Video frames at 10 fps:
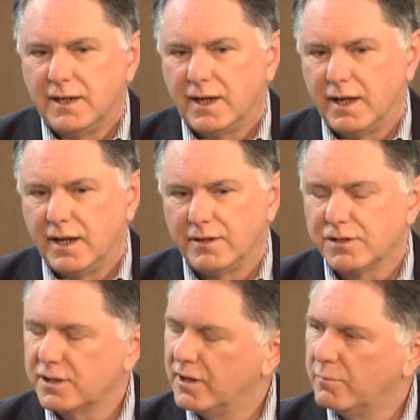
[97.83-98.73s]
and in the
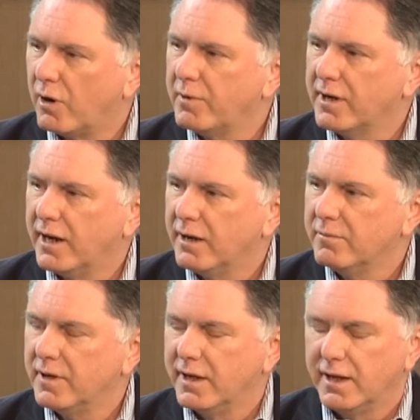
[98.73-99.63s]
city of Birmingham.
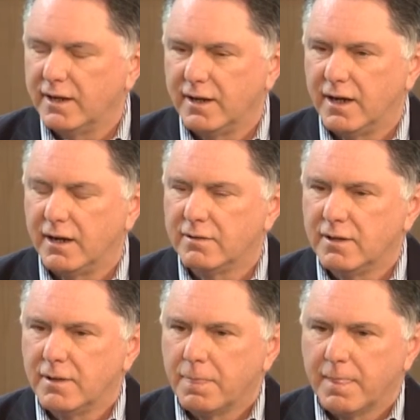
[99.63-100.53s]
And
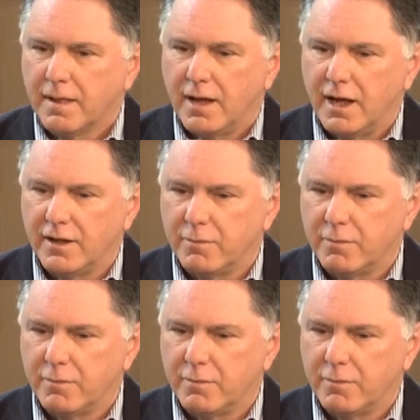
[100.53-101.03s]
I